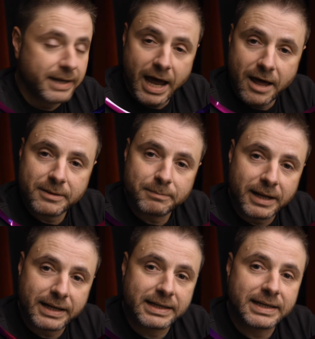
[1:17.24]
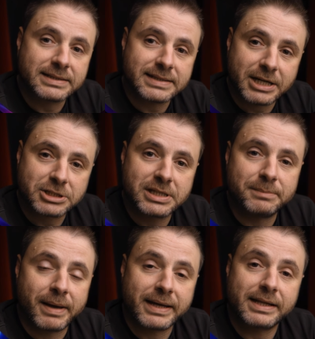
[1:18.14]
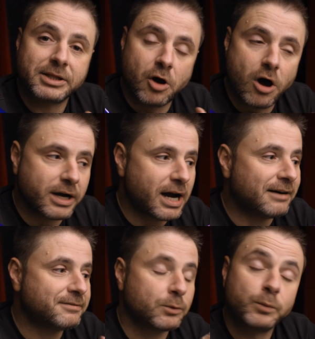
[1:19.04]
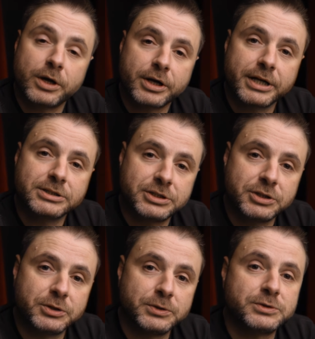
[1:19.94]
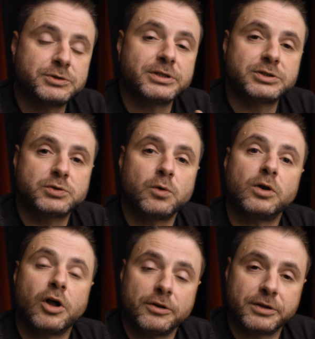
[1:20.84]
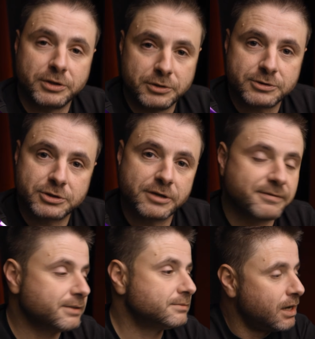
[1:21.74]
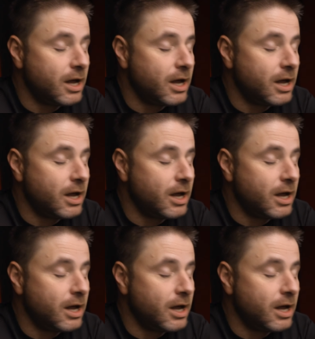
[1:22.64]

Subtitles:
Now the plugin is actually making the archive that we are going to use to install on the new server.